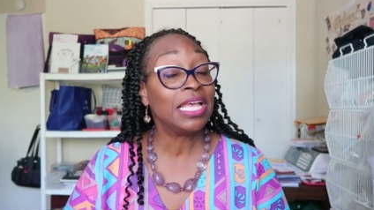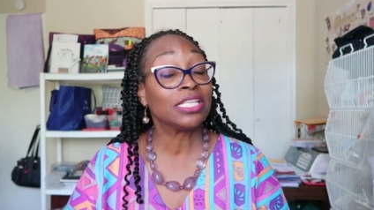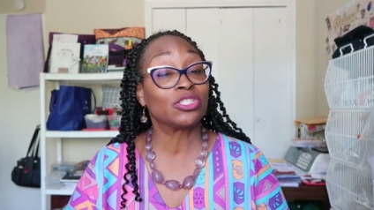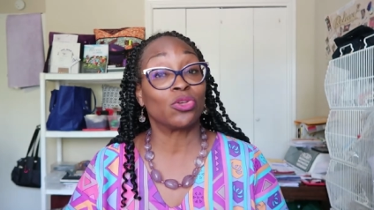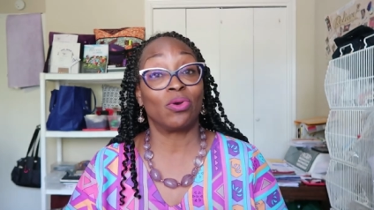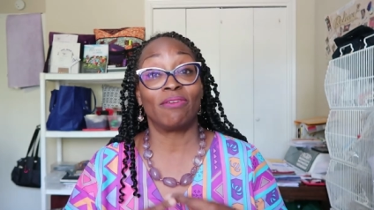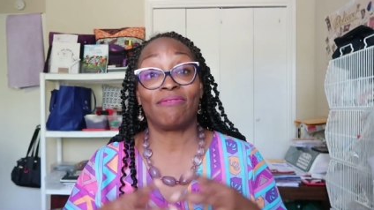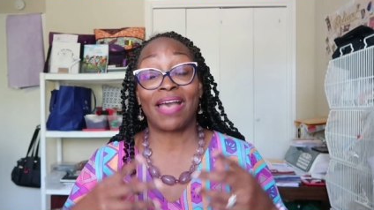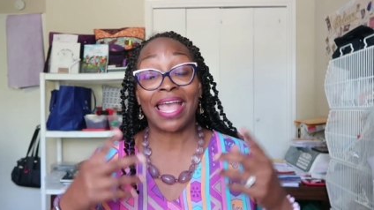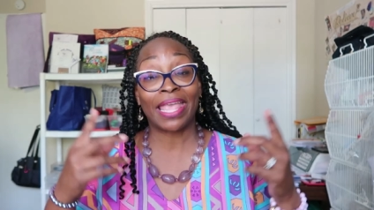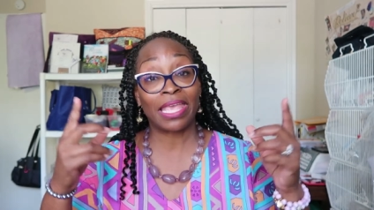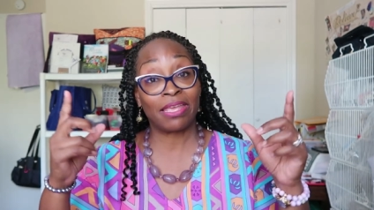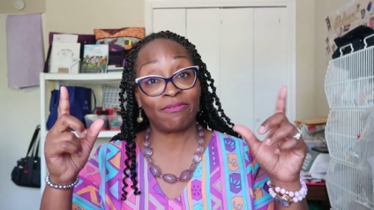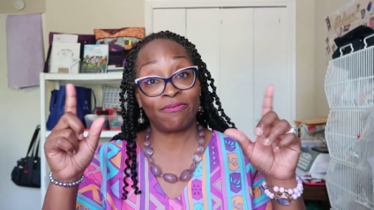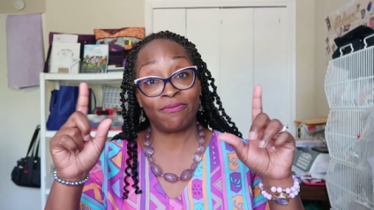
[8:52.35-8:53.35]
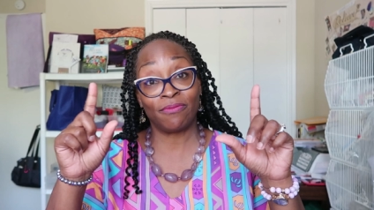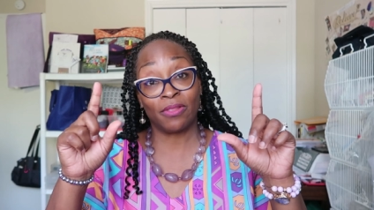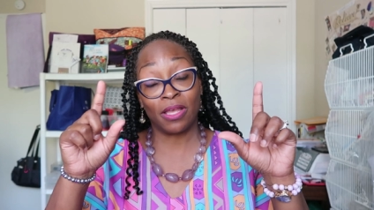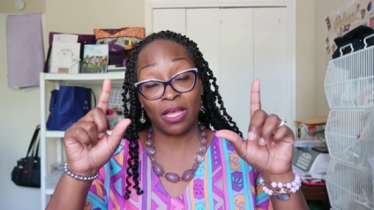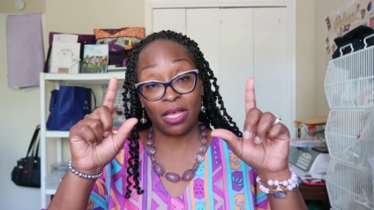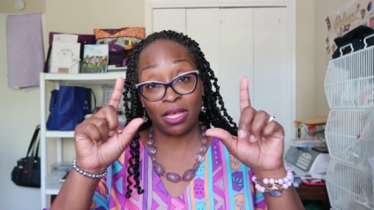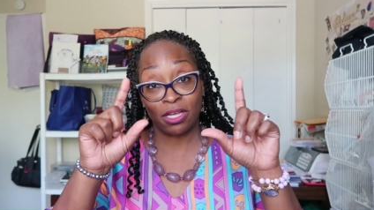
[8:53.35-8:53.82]
So if I can
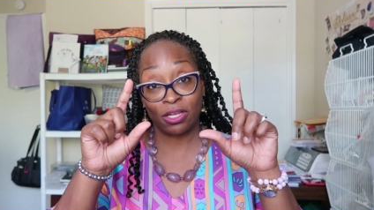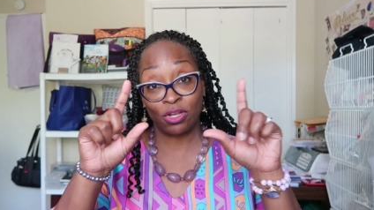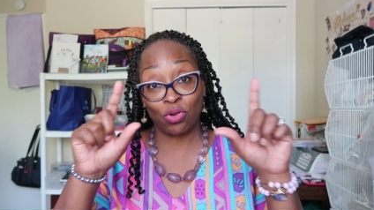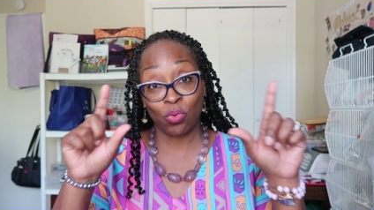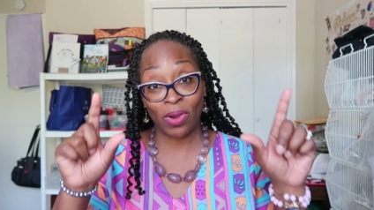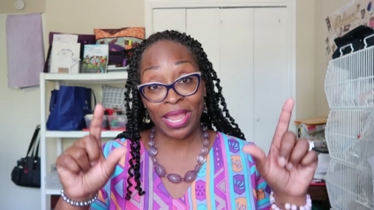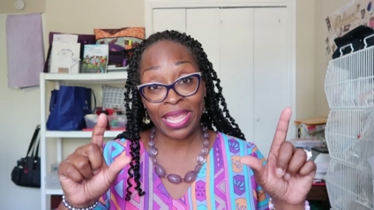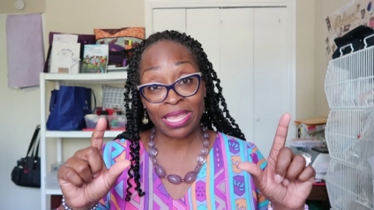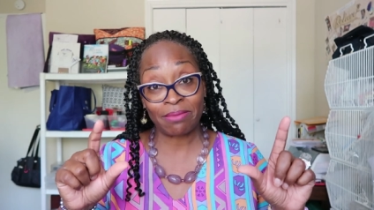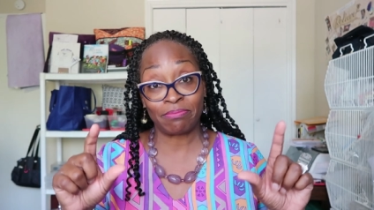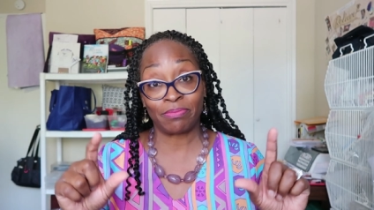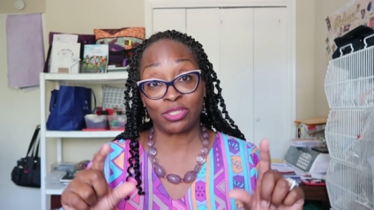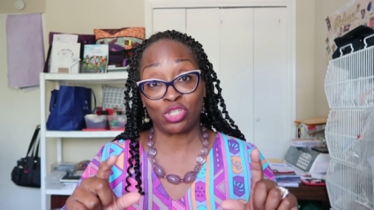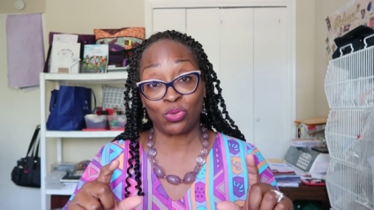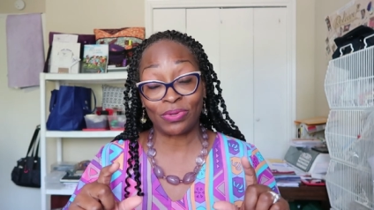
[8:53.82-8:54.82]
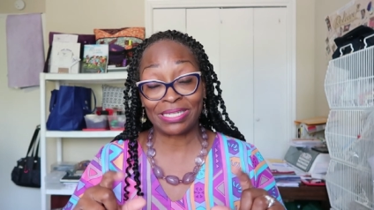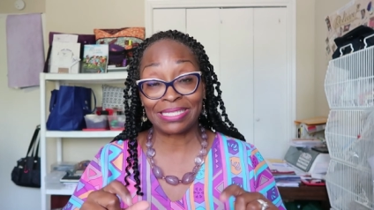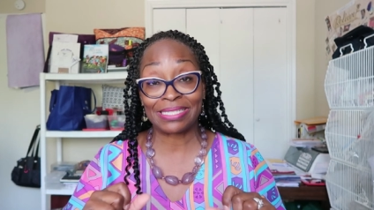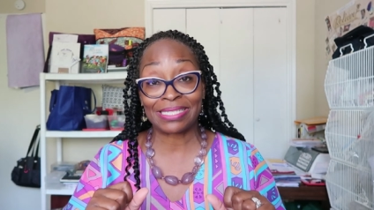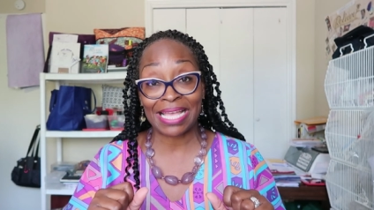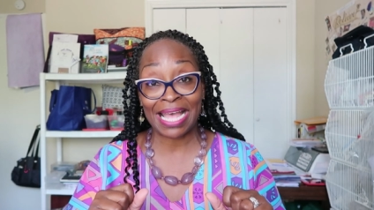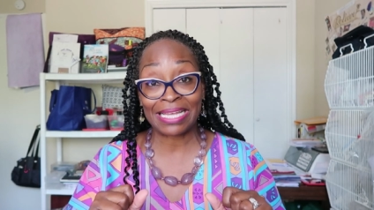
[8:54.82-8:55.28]
uh, grade
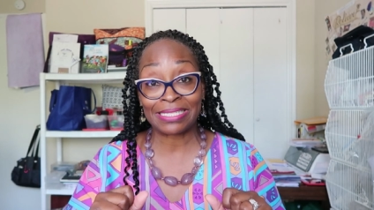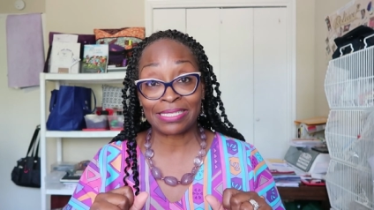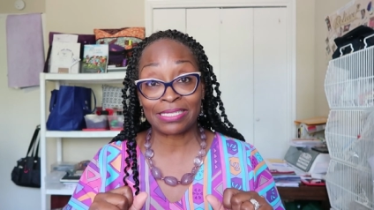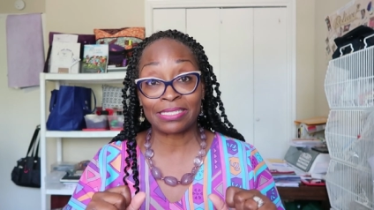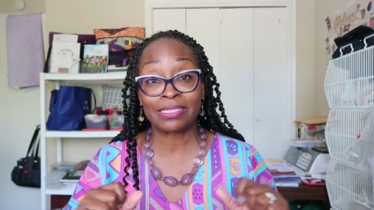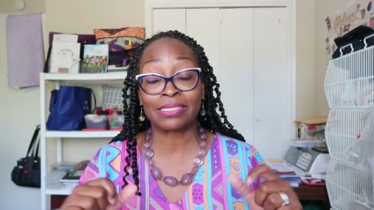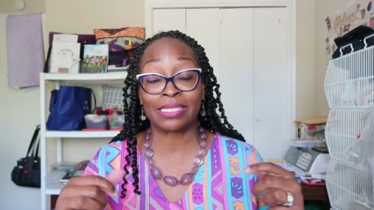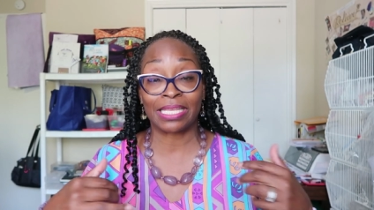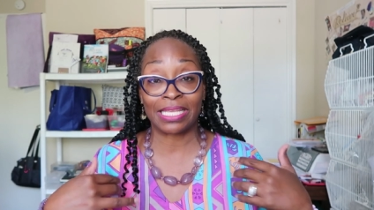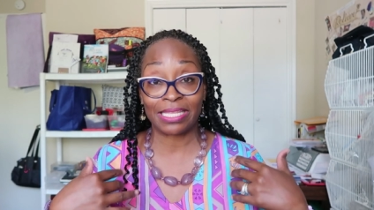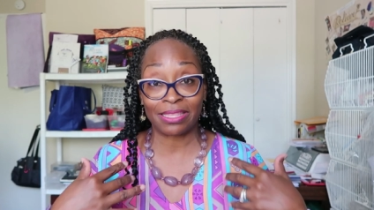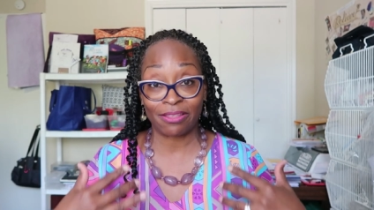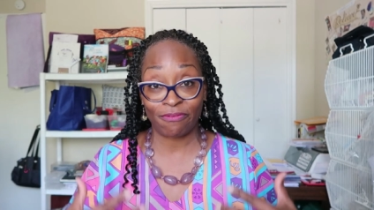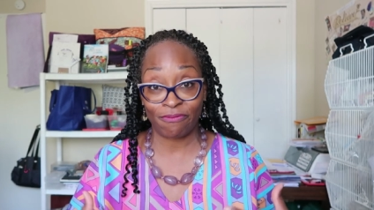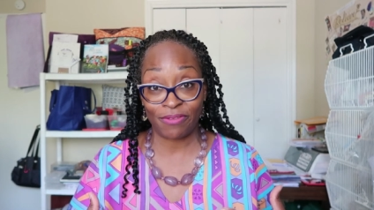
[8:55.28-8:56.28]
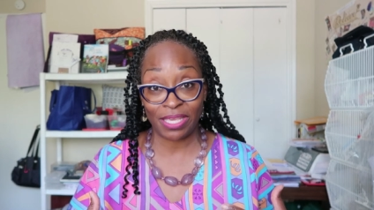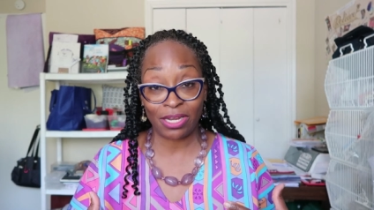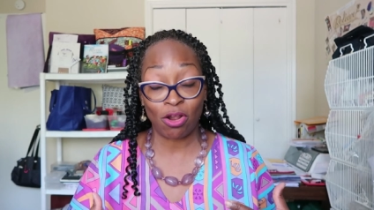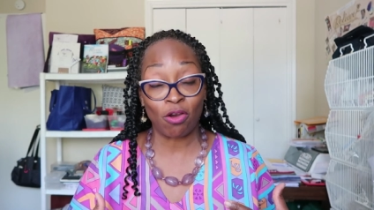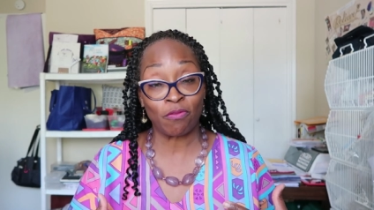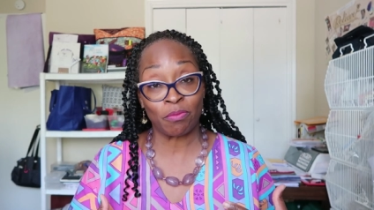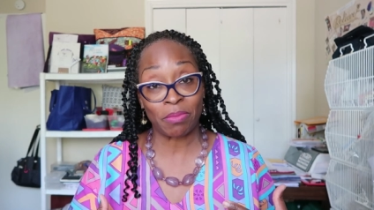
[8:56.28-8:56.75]
between sizes to get the
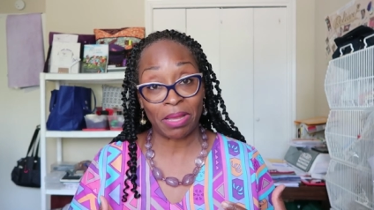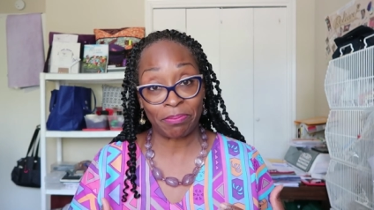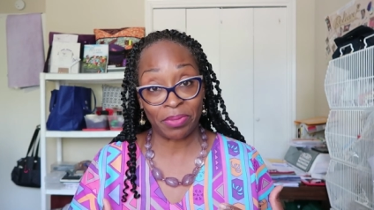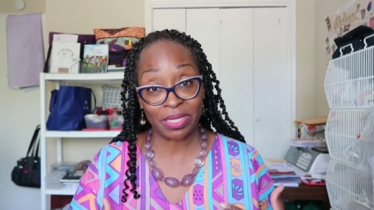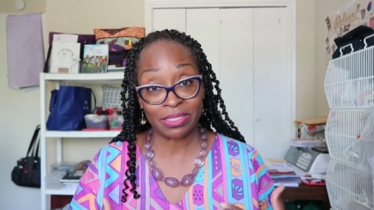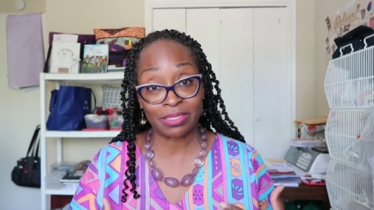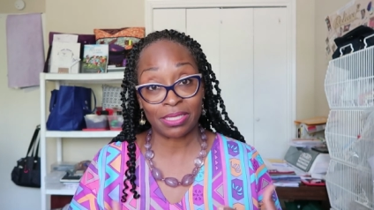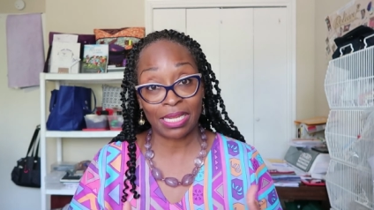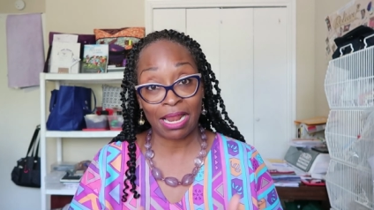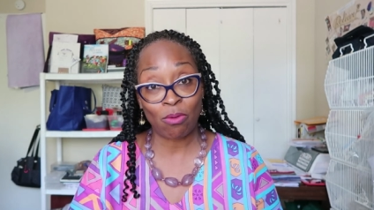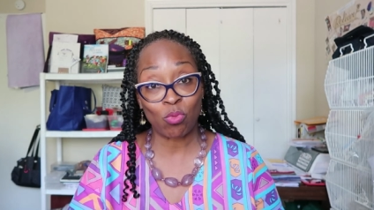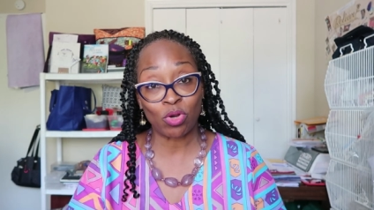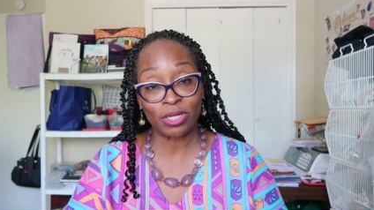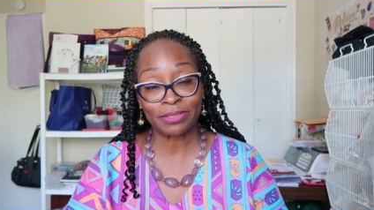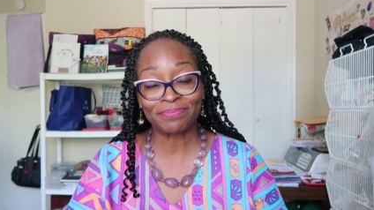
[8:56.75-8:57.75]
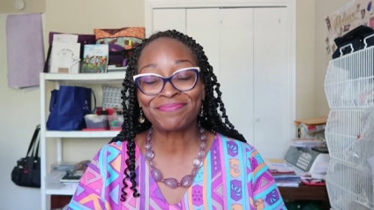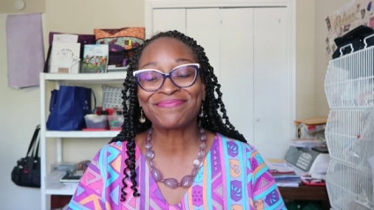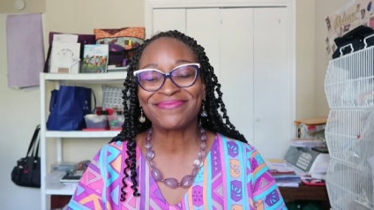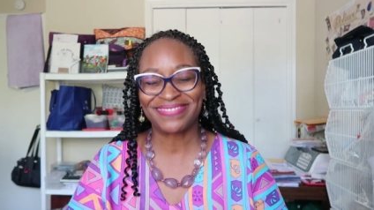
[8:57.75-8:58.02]
fit over my bust that I want,